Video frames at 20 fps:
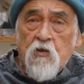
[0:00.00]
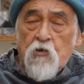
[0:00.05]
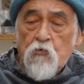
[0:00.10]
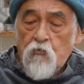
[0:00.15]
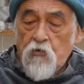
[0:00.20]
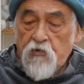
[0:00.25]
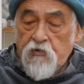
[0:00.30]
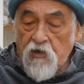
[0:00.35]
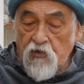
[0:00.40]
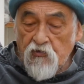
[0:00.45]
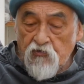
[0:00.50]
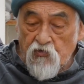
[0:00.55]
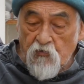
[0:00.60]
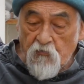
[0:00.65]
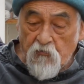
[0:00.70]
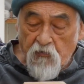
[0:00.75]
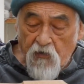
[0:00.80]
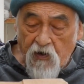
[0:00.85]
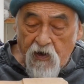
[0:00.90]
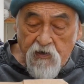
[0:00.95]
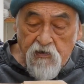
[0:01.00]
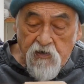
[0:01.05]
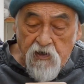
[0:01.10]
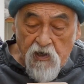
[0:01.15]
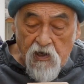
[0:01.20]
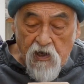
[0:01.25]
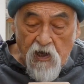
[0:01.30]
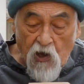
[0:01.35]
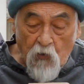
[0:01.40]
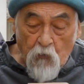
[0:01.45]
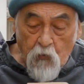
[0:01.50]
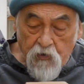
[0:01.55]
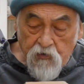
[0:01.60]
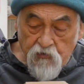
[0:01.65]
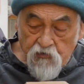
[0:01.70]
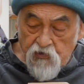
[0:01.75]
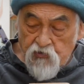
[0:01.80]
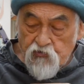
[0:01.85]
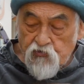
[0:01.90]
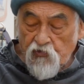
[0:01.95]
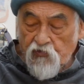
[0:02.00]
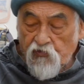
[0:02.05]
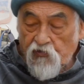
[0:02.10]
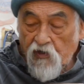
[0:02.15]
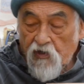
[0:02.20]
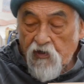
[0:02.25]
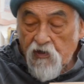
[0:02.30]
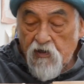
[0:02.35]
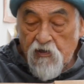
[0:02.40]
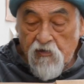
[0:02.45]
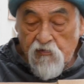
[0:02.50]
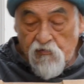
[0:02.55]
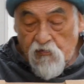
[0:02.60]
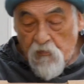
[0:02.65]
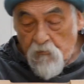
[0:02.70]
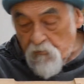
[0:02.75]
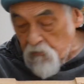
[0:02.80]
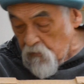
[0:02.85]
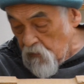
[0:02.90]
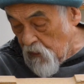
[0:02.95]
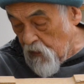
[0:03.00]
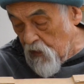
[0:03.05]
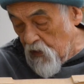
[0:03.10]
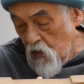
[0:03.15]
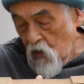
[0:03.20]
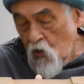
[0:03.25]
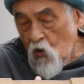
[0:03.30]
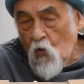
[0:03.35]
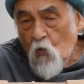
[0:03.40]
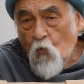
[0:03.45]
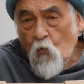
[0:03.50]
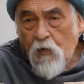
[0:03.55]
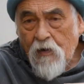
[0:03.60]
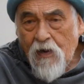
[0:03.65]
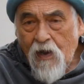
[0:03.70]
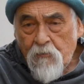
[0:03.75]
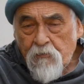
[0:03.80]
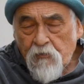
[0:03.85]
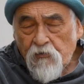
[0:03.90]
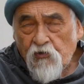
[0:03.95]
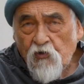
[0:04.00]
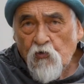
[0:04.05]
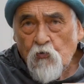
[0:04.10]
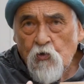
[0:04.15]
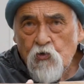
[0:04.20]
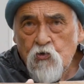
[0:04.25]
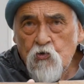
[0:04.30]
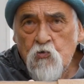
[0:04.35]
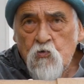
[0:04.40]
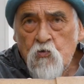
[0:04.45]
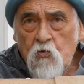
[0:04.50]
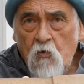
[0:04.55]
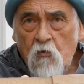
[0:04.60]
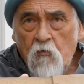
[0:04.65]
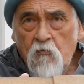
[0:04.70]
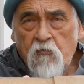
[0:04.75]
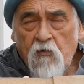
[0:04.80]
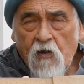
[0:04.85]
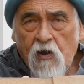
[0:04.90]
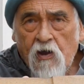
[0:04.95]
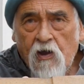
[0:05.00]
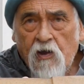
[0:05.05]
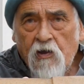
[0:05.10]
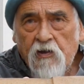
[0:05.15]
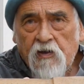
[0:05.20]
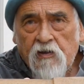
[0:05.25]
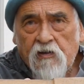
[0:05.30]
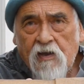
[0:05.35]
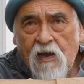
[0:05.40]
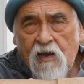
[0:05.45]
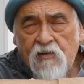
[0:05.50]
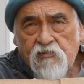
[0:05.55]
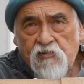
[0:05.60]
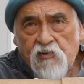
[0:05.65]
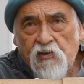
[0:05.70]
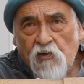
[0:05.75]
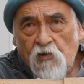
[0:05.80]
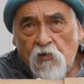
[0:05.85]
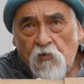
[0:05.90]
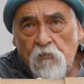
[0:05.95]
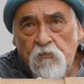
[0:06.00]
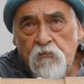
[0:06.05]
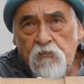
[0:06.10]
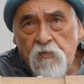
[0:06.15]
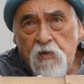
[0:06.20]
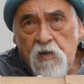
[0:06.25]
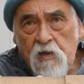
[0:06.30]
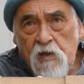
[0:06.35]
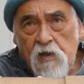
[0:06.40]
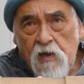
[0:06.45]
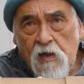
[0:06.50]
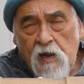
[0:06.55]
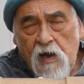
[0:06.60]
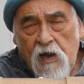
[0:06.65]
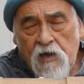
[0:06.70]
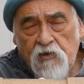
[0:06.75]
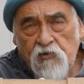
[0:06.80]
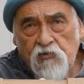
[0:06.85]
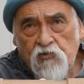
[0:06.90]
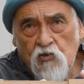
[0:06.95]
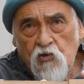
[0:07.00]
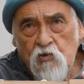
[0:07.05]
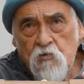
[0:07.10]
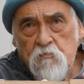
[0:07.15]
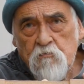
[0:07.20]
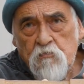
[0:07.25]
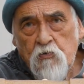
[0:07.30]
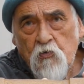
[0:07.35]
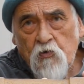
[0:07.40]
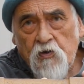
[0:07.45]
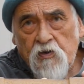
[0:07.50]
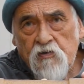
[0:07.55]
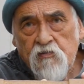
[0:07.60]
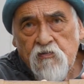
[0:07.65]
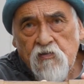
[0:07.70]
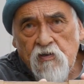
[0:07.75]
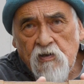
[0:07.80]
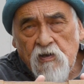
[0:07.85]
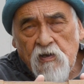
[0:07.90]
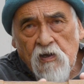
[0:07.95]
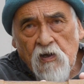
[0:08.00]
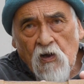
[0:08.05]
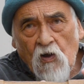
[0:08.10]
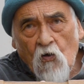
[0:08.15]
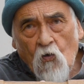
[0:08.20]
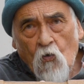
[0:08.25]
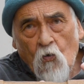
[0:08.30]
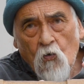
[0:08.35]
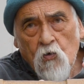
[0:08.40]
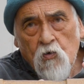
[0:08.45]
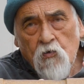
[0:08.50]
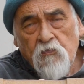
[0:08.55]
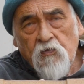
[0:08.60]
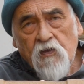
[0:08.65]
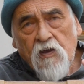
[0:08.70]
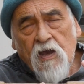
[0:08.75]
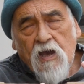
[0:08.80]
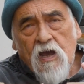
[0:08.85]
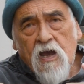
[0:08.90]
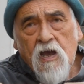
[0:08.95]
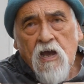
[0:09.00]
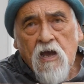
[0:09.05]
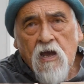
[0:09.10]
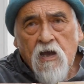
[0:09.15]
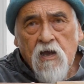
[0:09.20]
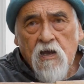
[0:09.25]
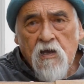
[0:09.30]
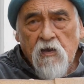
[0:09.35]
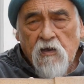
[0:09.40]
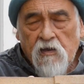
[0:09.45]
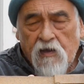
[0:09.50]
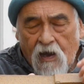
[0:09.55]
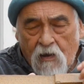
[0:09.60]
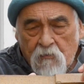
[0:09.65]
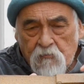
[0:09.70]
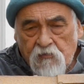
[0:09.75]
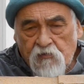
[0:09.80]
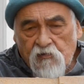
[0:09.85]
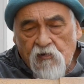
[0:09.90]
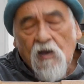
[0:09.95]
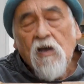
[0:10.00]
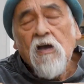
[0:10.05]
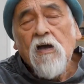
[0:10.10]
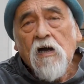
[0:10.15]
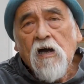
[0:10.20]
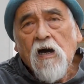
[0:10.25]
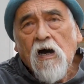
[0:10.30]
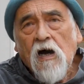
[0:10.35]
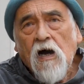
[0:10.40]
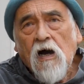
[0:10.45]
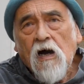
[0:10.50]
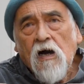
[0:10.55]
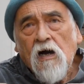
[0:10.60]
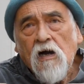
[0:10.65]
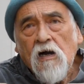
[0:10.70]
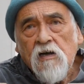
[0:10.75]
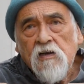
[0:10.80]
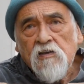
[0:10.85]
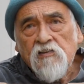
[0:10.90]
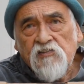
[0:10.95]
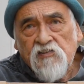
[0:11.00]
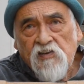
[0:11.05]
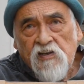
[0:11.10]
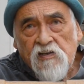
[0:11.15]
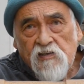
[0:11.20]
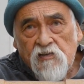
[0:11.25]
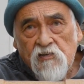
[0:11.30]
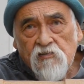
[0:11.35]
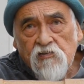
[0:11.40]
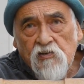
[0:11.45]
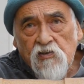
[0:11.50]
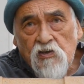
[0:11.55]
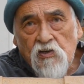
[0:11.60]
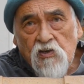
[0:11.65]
reduction fired, and what is interesting is what happens is when you fire in a gas kiln, at a certain point all of the air gaps are sealed,